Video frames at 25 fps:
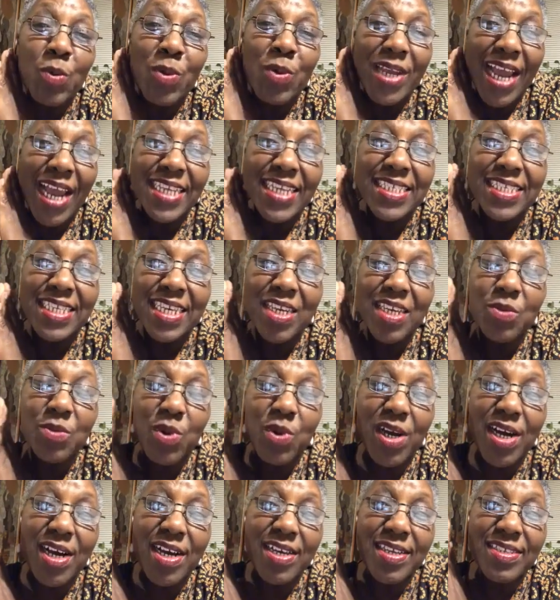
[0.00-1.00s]
I did
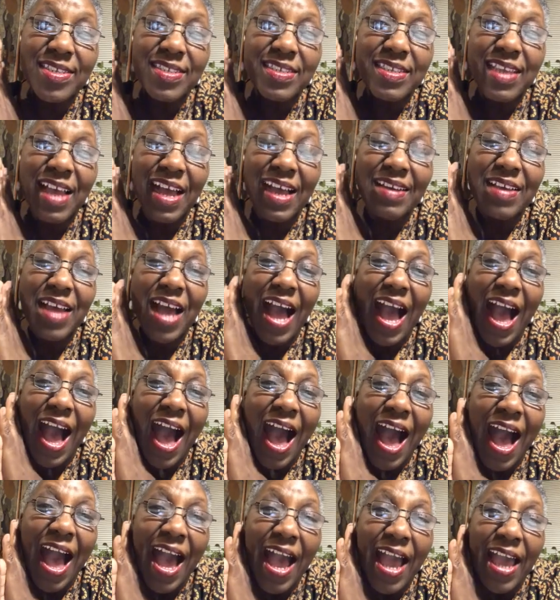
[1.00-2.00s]
was
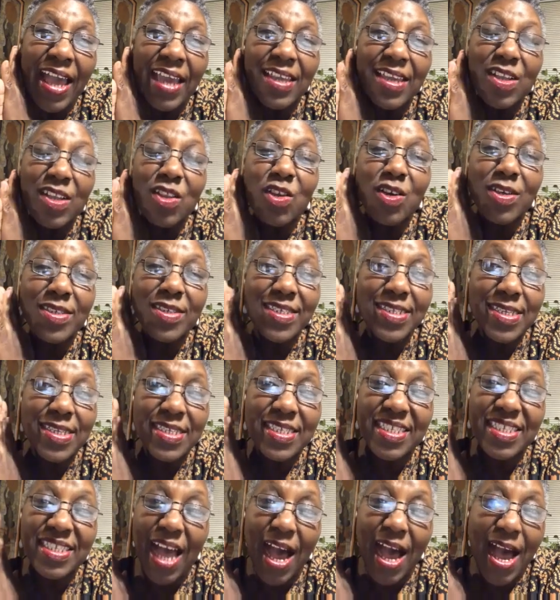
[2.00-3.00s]
I looked
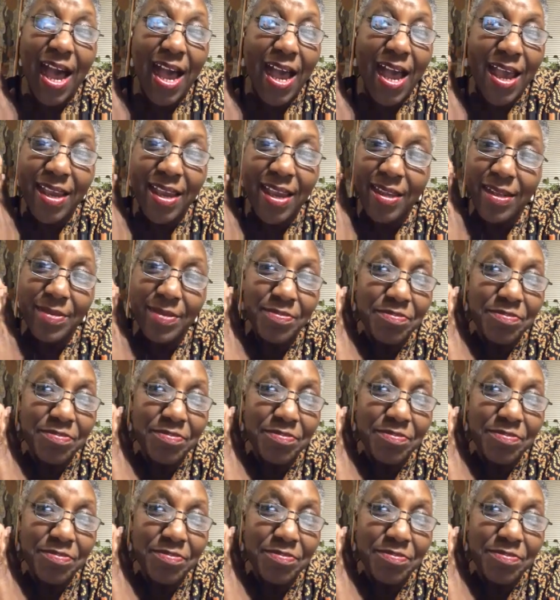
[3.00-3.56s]
inside